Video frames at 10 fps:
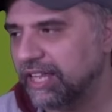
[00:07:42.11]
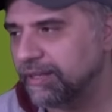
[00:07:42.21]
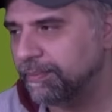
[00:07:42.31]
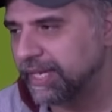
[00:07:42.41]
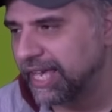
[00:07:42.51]
And
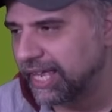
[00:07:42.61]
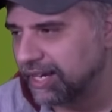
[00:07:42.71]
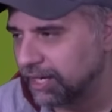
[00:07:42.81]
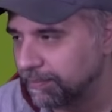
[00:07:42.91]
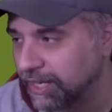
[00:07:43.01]
the big
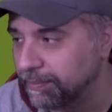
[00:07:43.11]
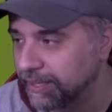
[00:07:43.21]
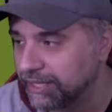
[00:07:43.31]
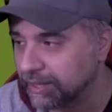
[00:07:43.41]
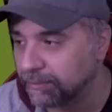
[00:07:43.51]
headline may
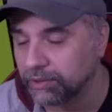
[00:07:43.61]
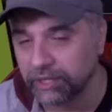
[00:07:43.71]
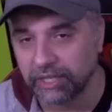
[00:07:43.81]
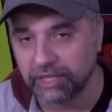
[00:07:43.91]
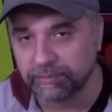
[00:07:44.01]
be that
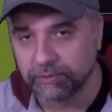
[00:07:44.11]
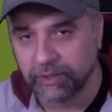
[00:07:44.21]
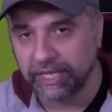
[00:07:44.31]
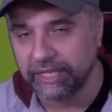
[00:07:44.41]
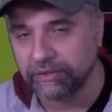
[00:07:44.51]
Morgan
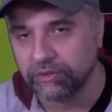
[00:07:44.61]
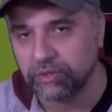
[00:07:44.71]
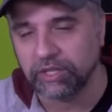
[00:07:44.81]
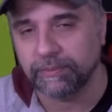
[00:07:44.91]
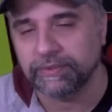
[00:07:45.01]
Gibbs-White is
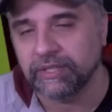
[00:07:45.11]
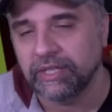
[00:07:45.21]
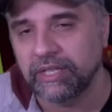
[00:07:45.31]
dropped.